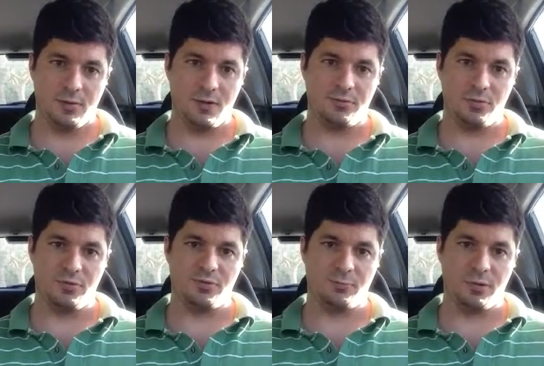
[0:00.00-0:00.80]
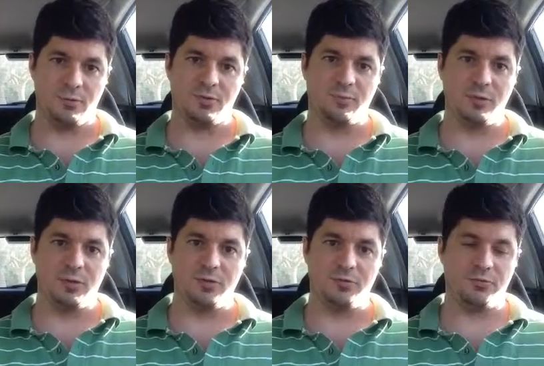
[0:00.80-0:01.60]
and his own experiments
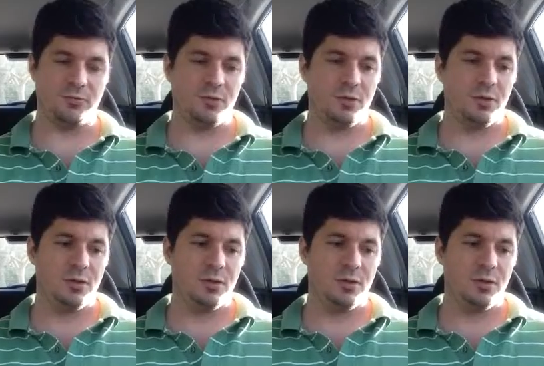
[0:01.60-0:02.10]
because